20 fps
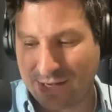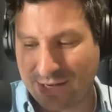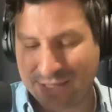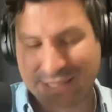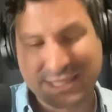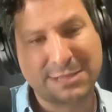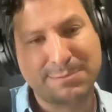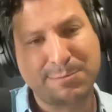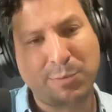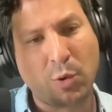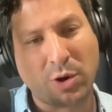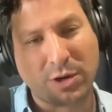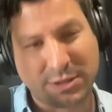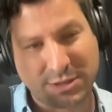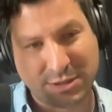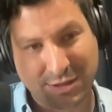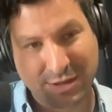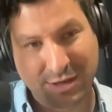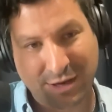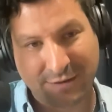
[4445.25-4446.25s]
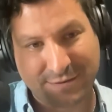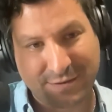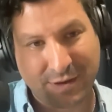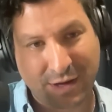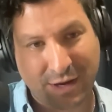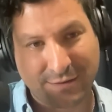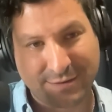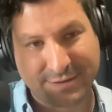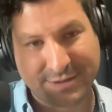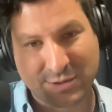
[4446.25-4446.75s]
a sport
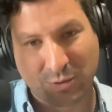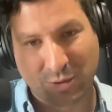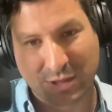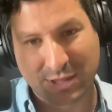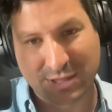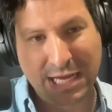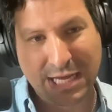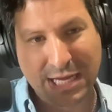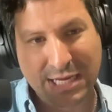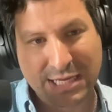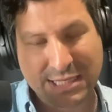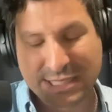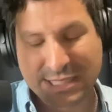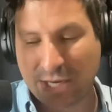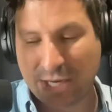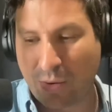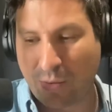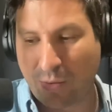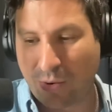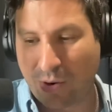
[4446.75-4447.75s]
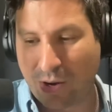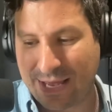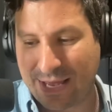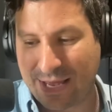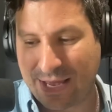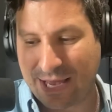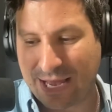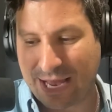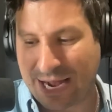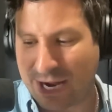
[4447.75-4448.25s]
of sorts. So
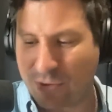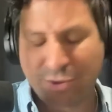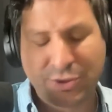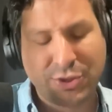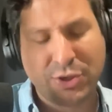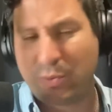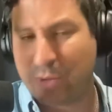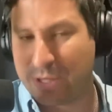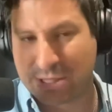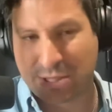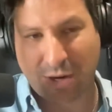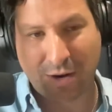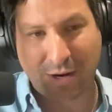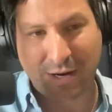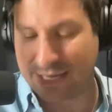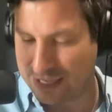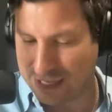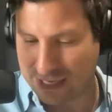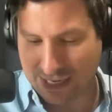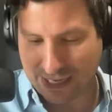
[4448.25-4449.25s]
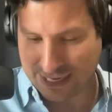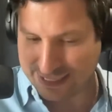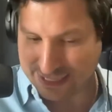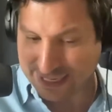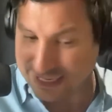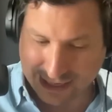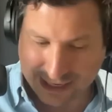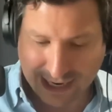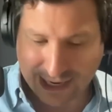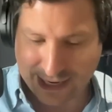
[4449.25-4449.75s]
how do we talk? And
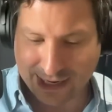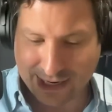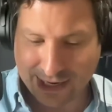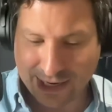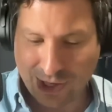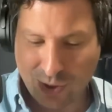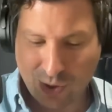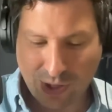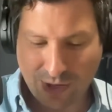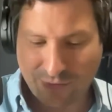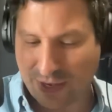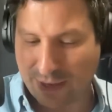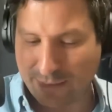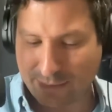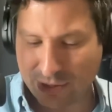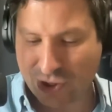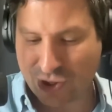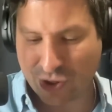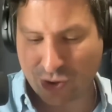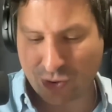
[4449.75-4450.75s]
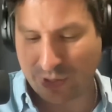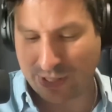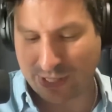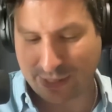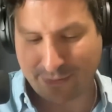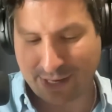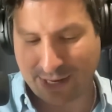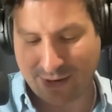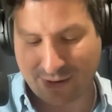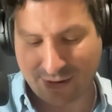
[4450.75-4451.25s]
I get it. If I'm a Jew in
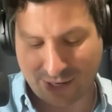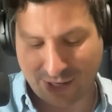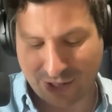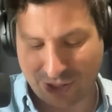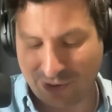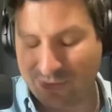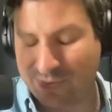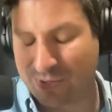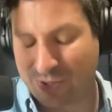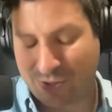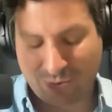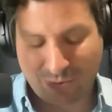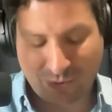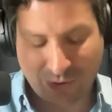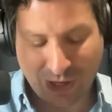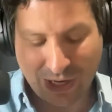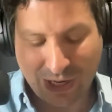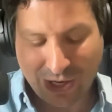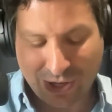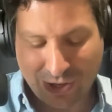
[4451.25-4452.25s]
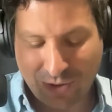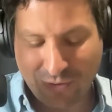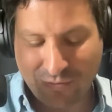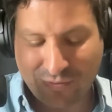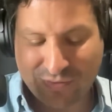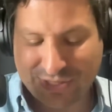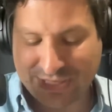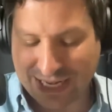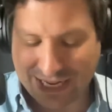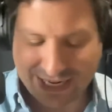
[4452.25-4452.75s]
America, you've
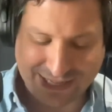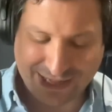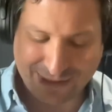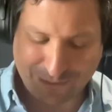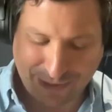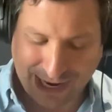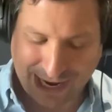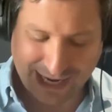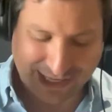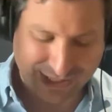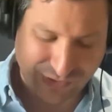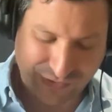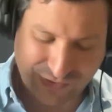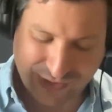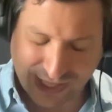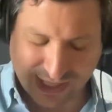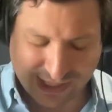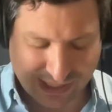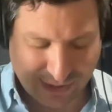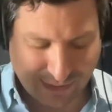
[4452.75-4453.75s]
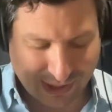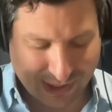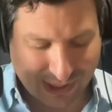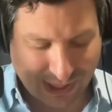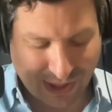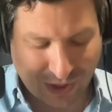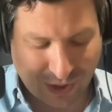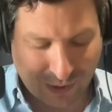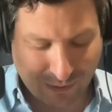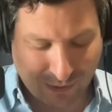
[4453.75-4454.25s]
said in the past, you said this to me. You
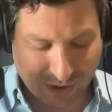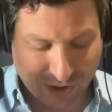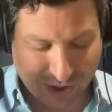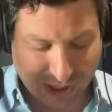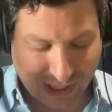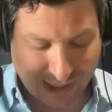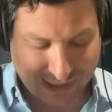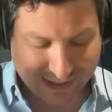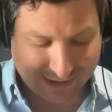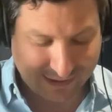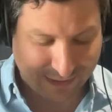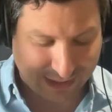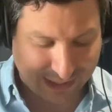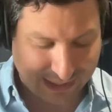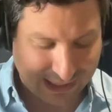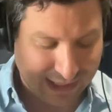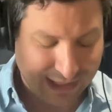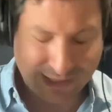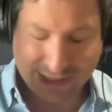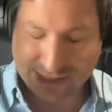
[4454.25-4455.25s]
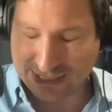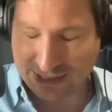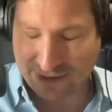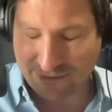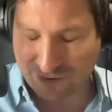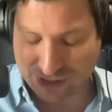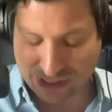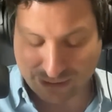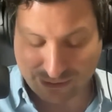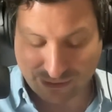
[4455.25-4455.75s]
said, "Noam, you're jealous of me." This isn't
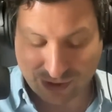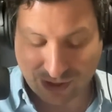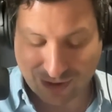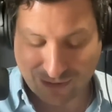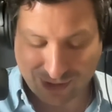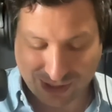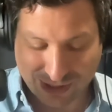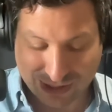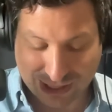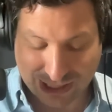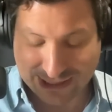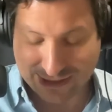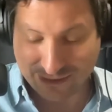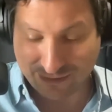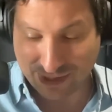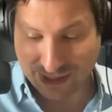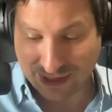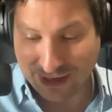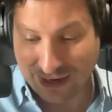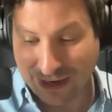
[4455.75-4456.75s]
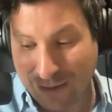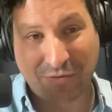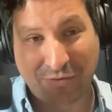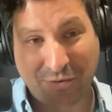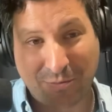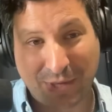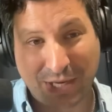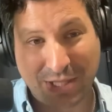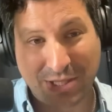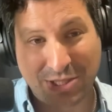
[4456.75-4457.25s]
the first time you told me you're jealous of me
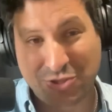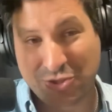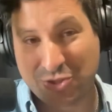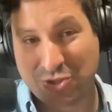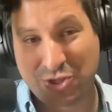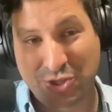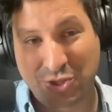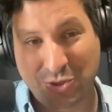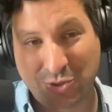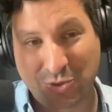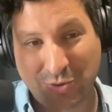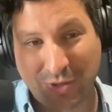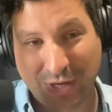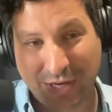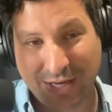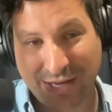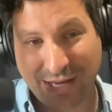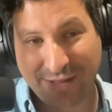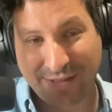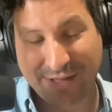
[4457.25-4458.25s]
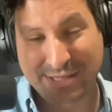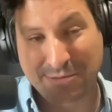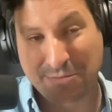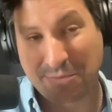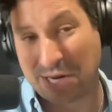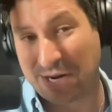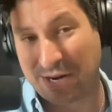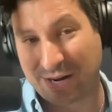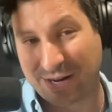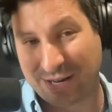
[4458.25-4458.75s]
for being this Jew and this
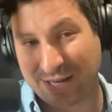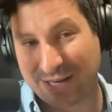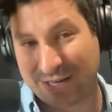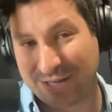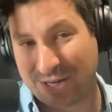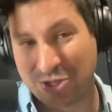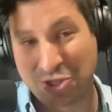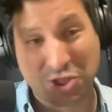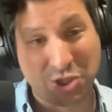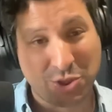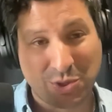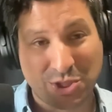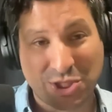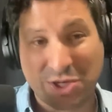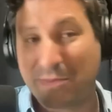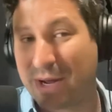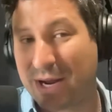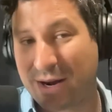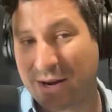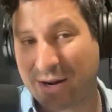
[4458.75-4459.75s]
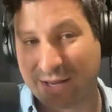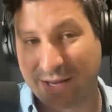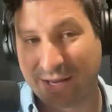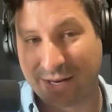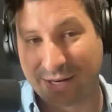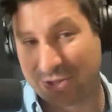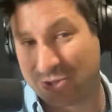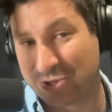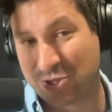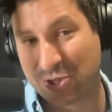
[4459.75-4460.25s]
American, a Jewish
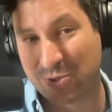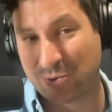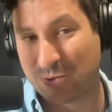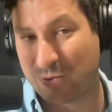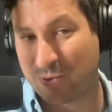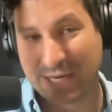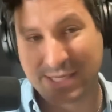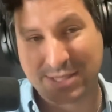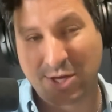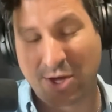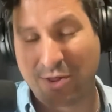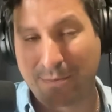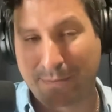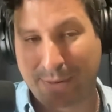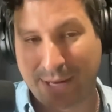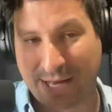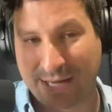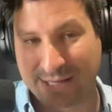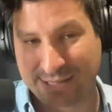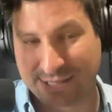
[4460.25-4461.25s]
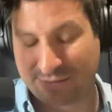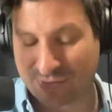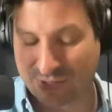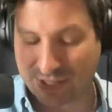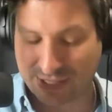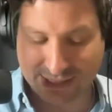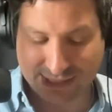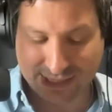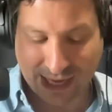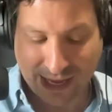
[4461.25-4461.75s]
American, a Jew who has all the positive
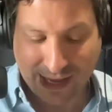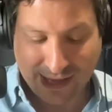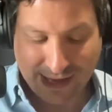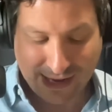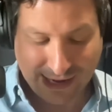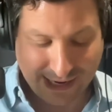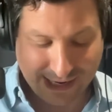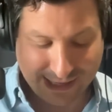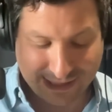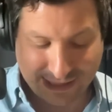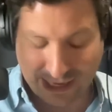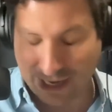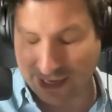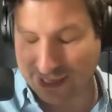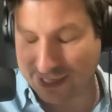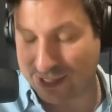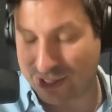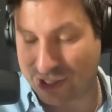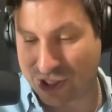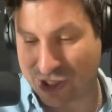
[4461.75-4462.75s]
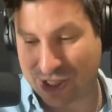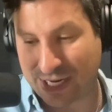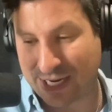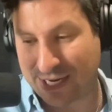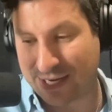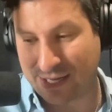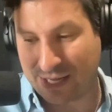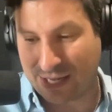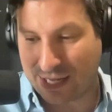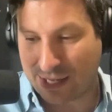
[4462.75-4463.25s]
things, and I could
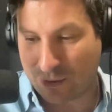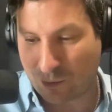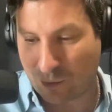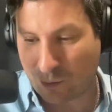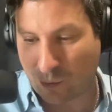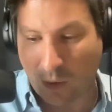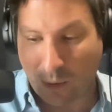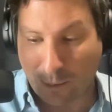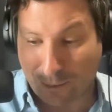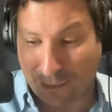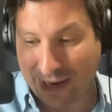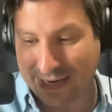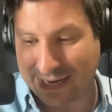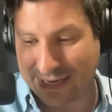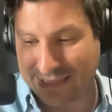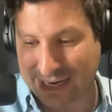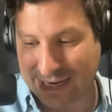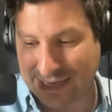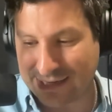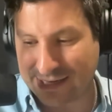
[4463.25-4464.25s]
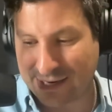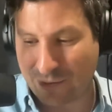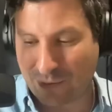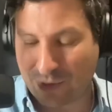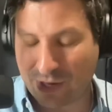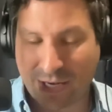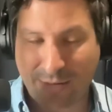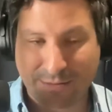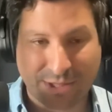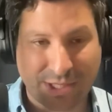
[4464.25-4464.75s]
shed my identity when
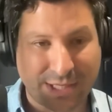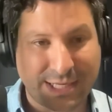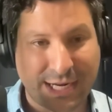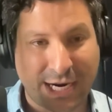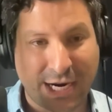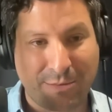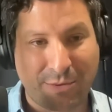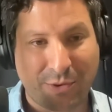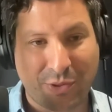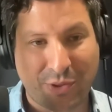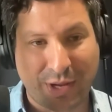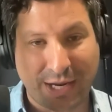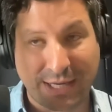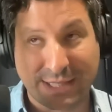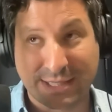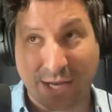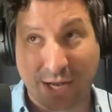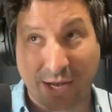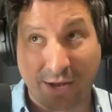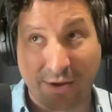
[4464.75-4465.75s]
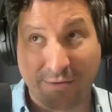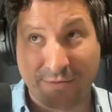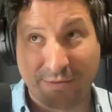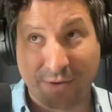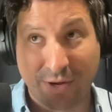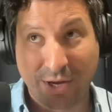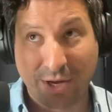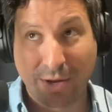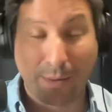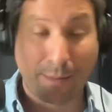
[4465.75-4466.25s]
it comes to the terrible things of
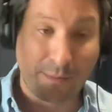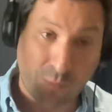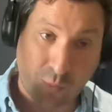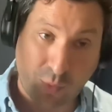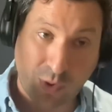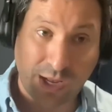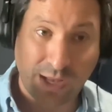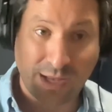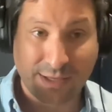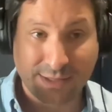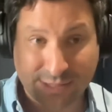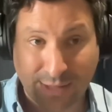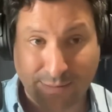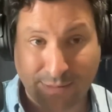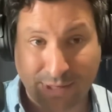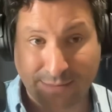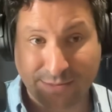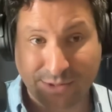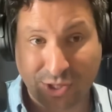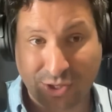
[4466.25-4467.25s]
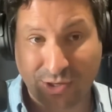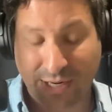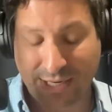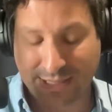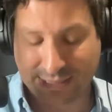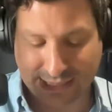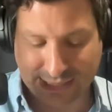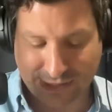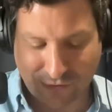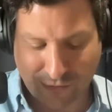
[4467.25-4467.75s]
what sometimes the United
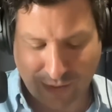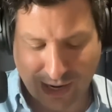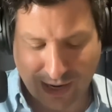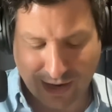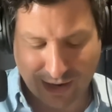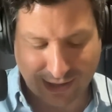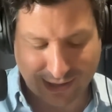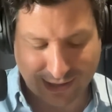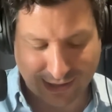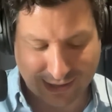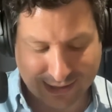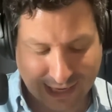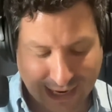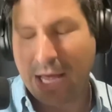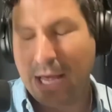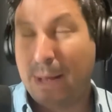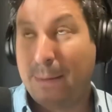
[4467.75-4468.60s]
States of America does.